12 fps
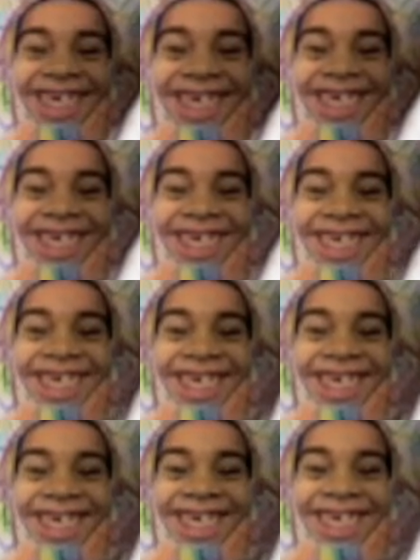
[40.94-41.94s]

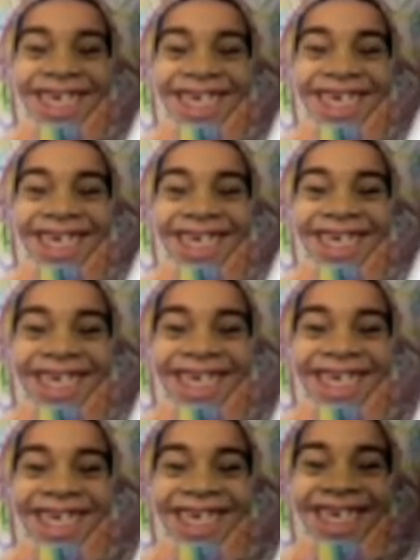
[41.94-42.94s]

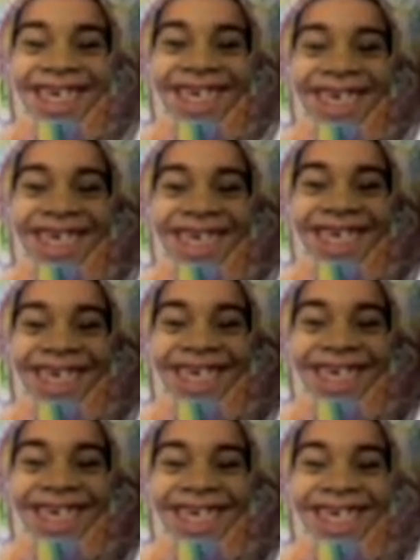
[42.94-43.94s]

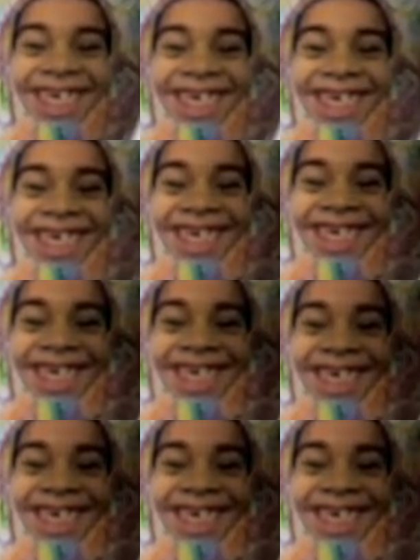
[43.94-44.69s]
(silent)